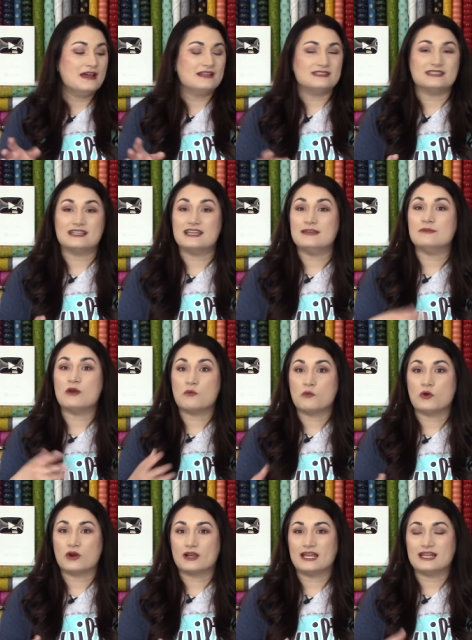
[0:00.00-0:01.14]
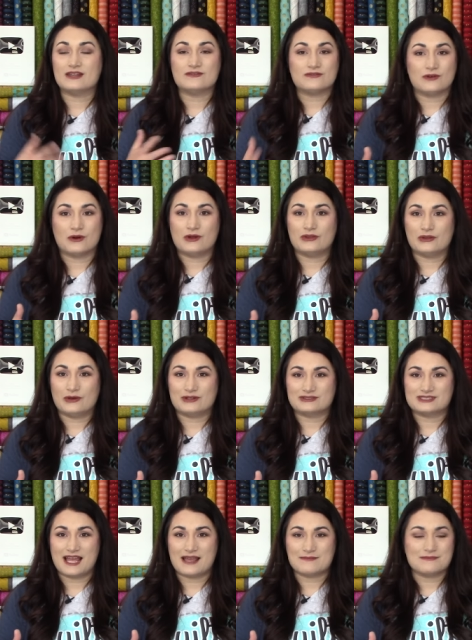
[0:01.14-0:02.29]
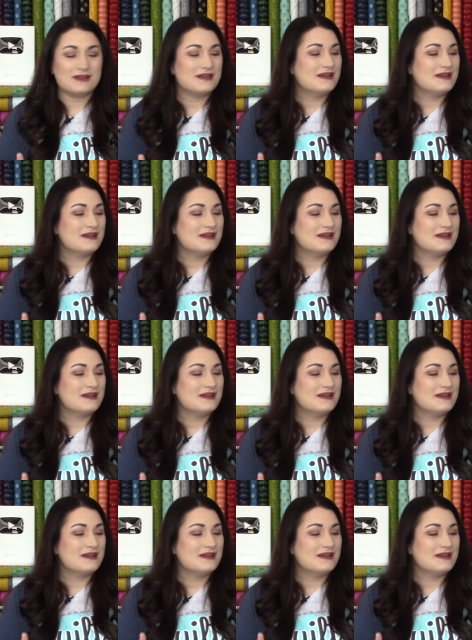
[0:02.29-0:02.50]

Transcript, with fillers: to keep it working for a long time.